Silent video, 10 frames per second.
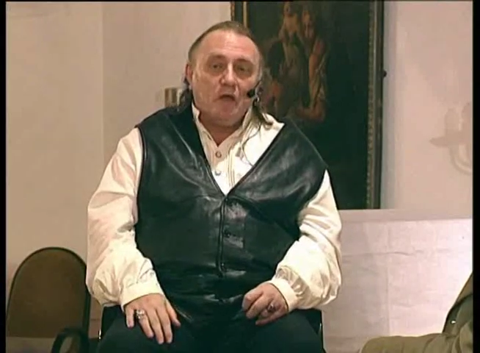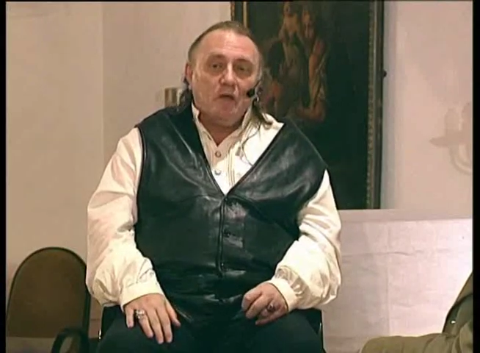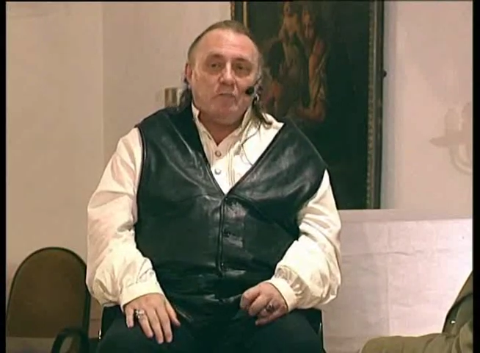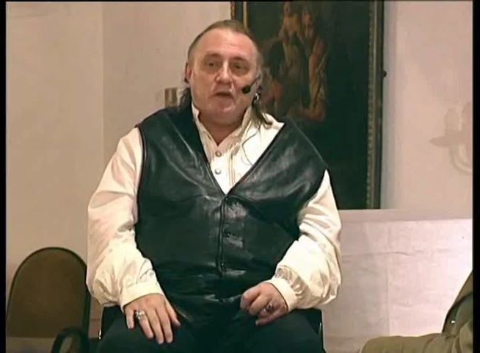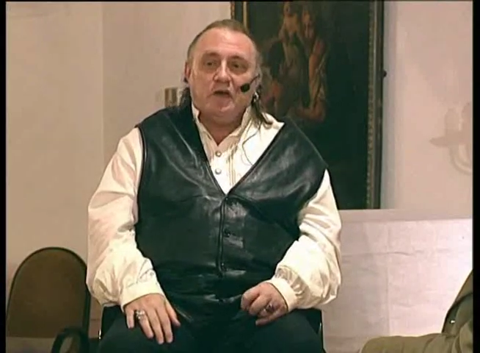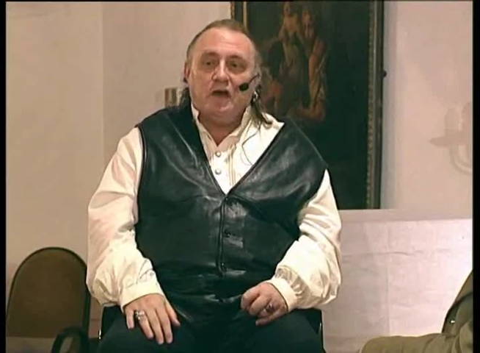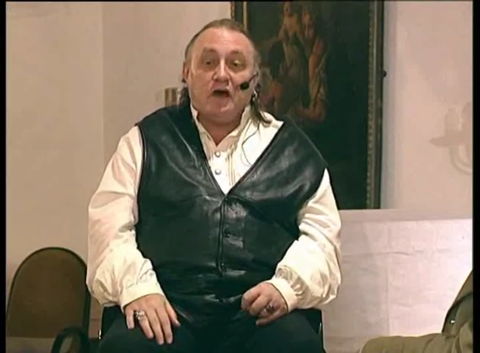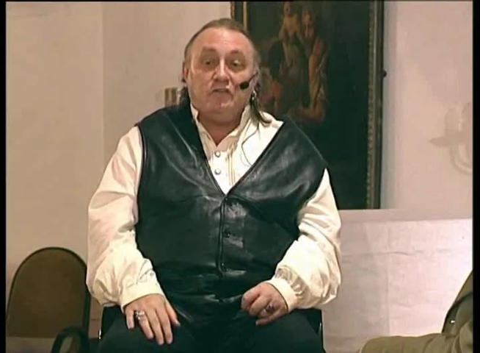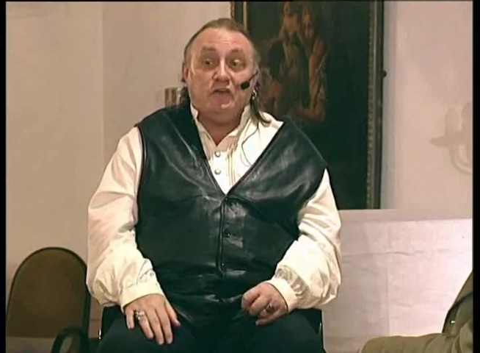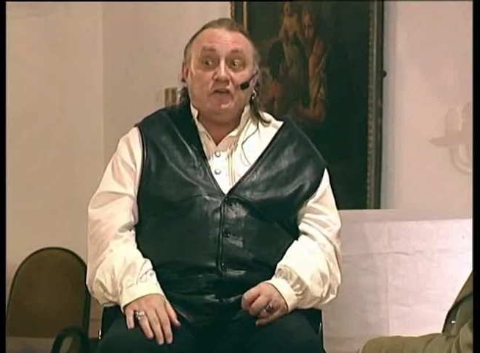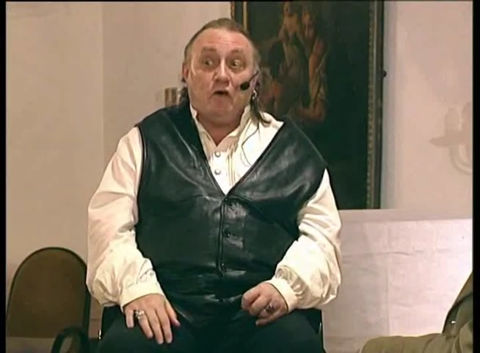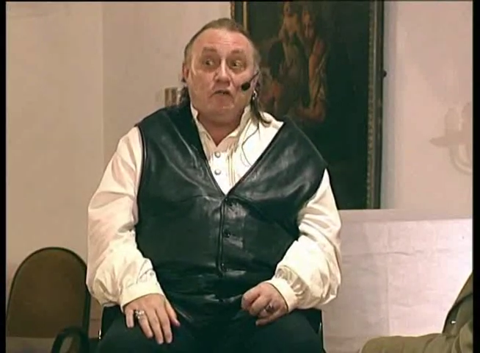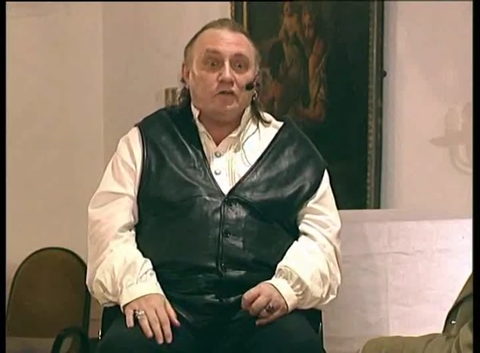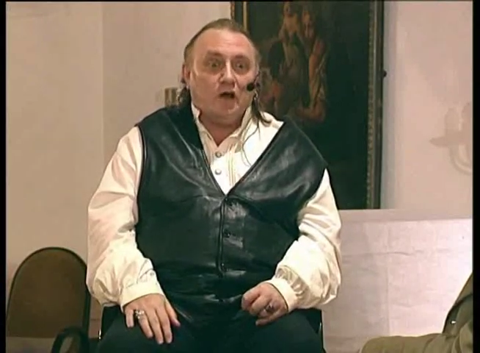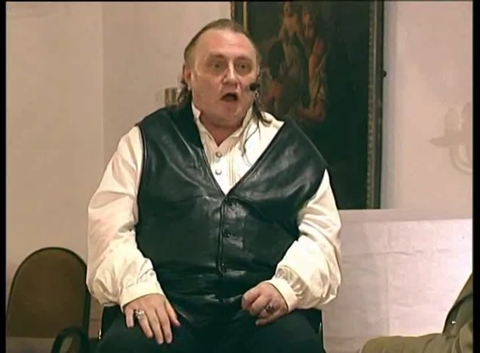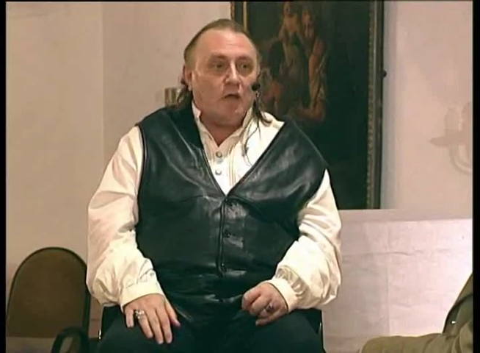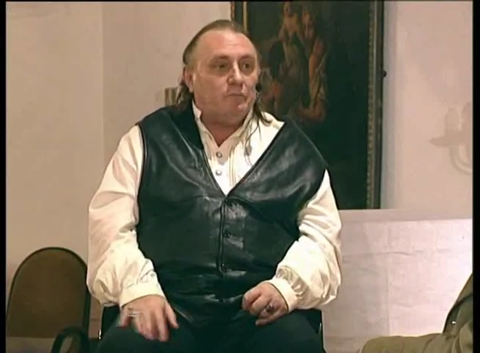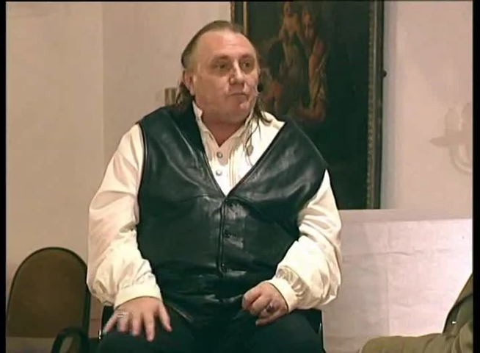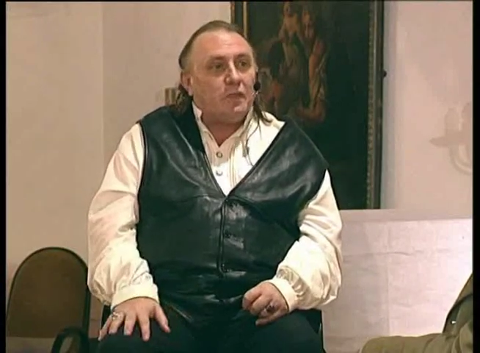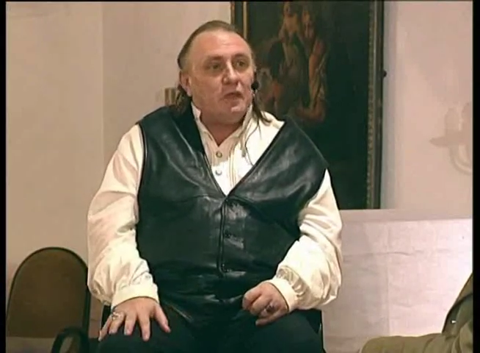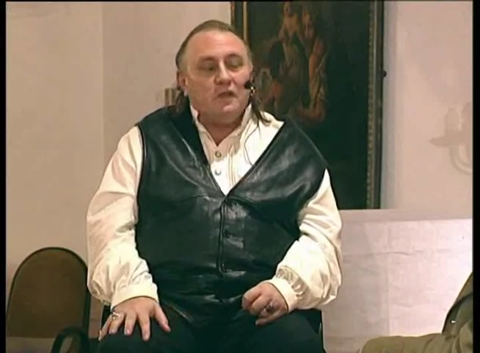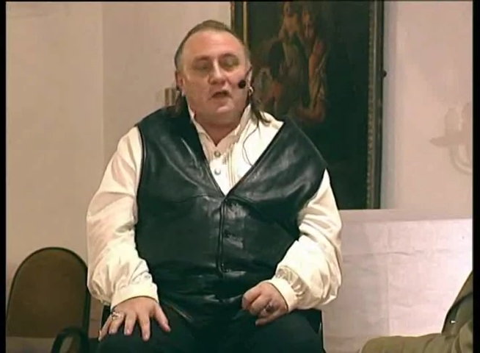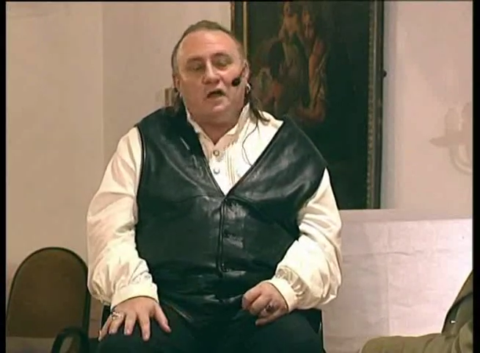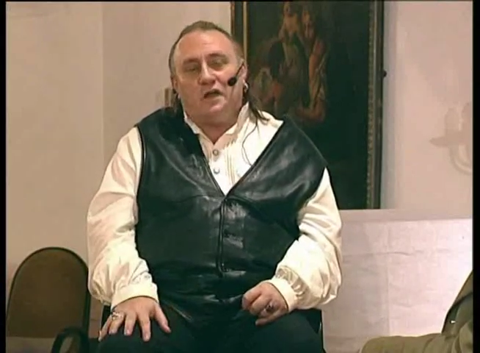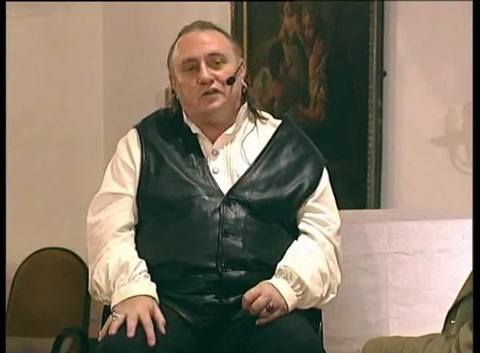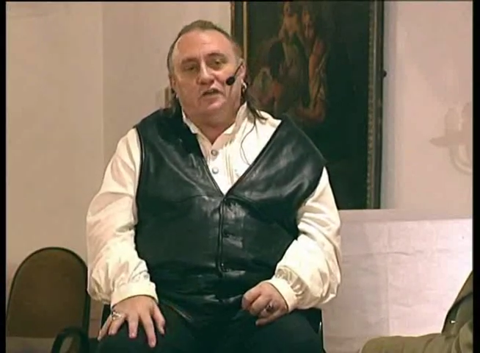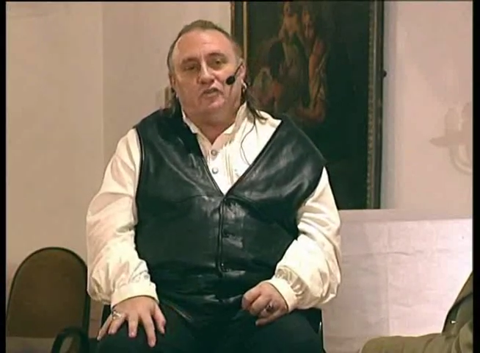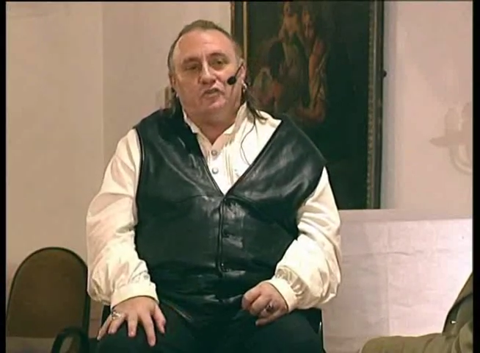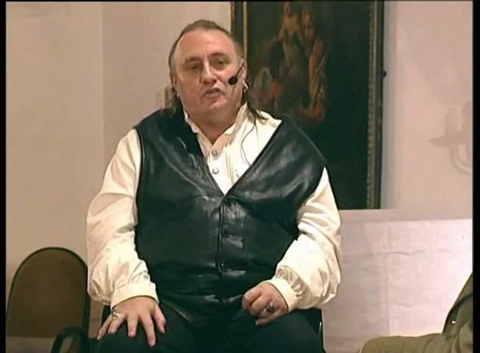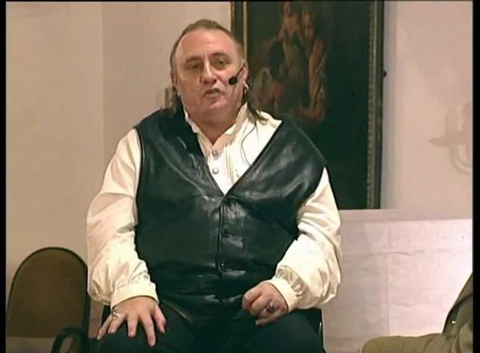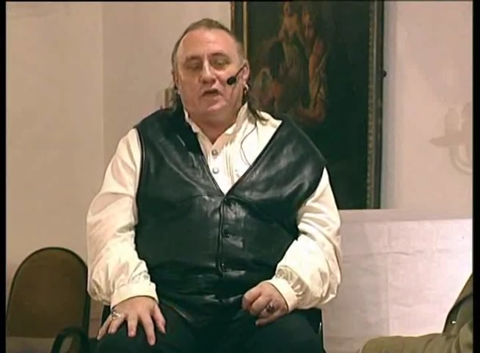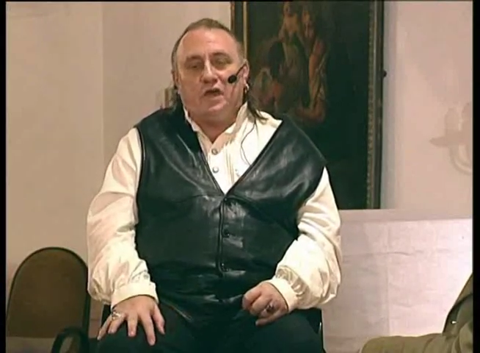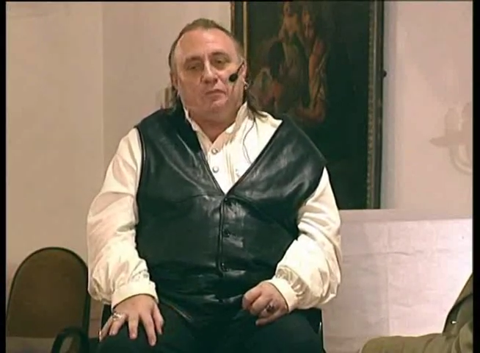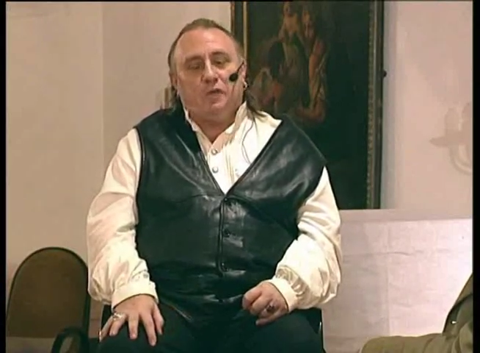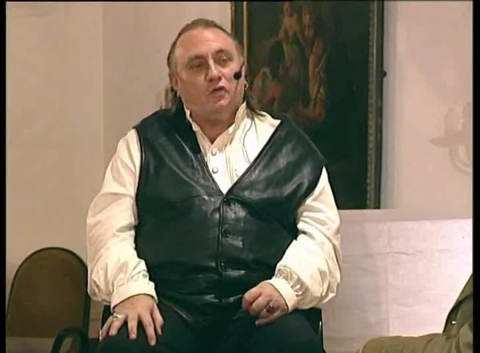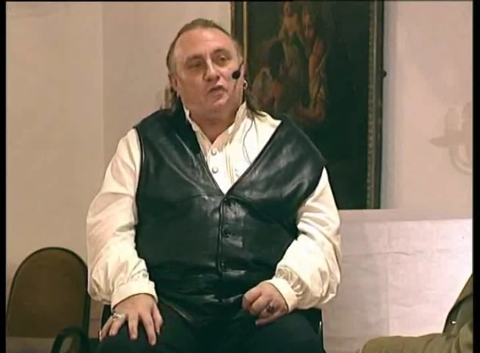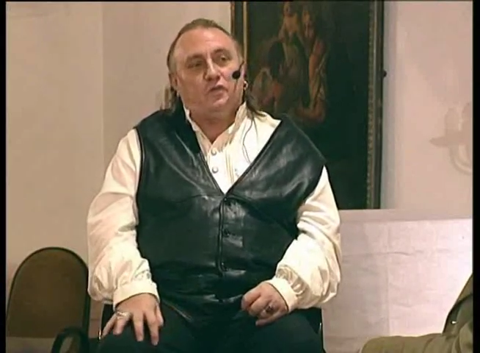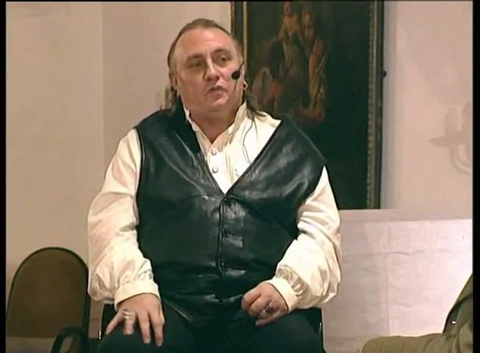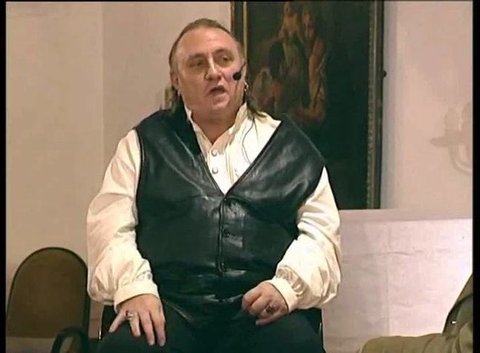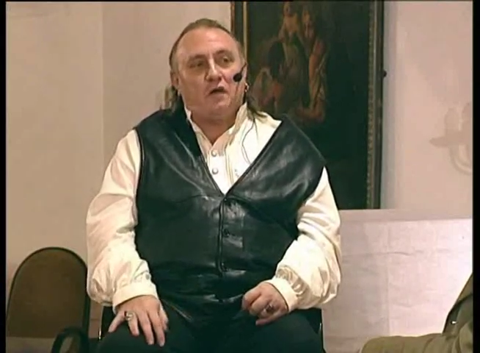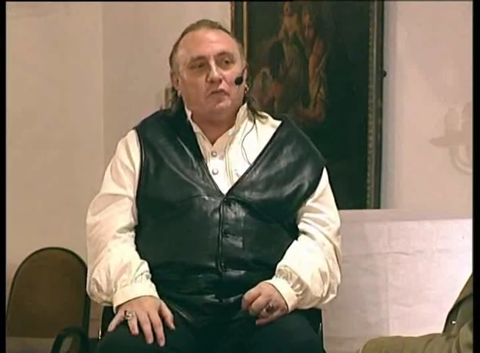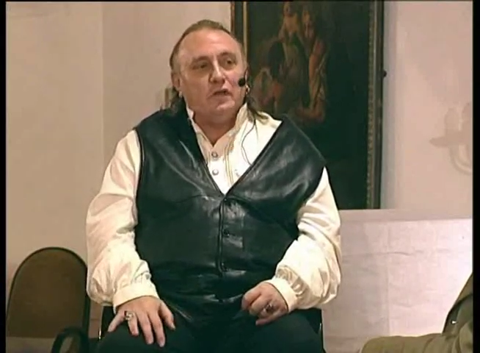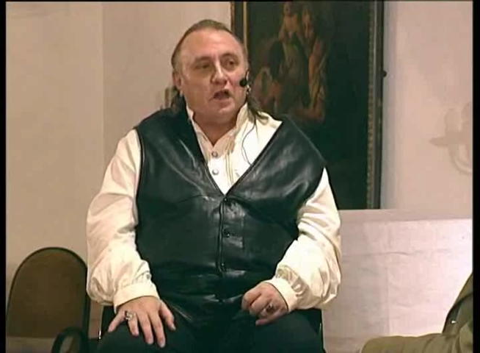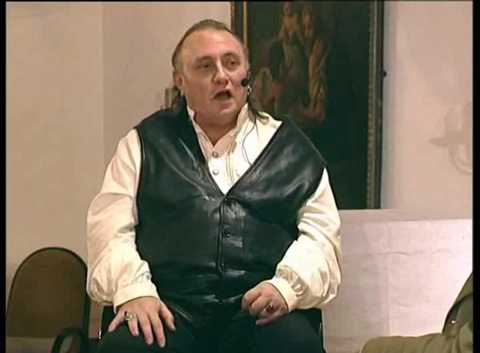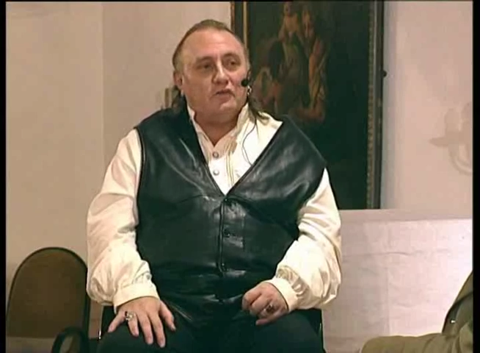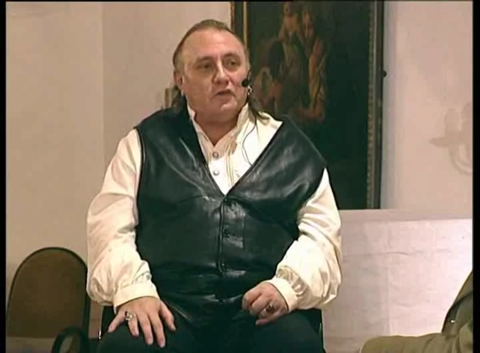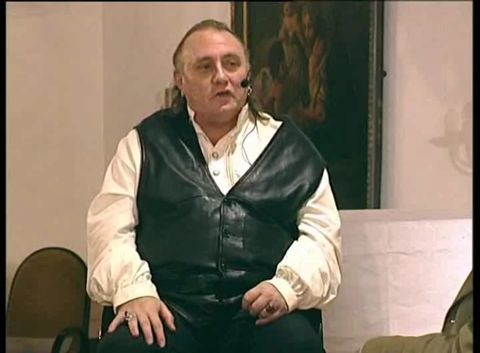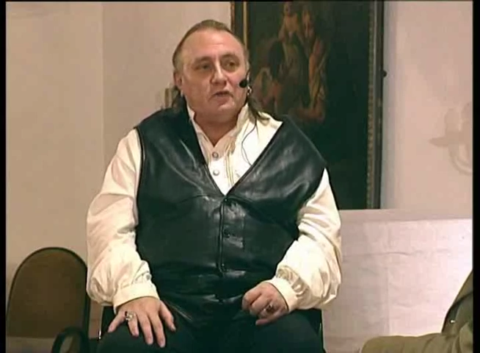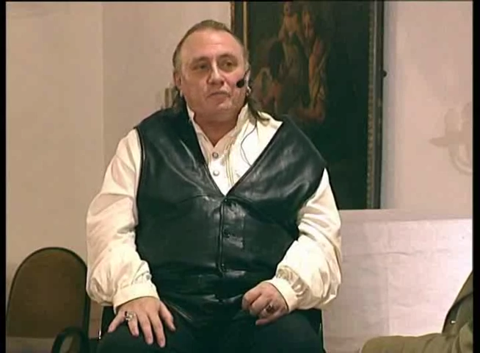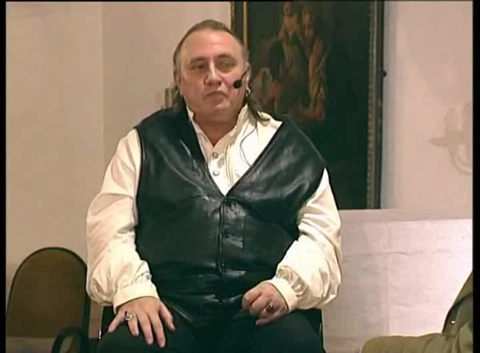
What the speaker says: but yet I see it all the time, that a lot of teachers are doing hypnosis without realizing it.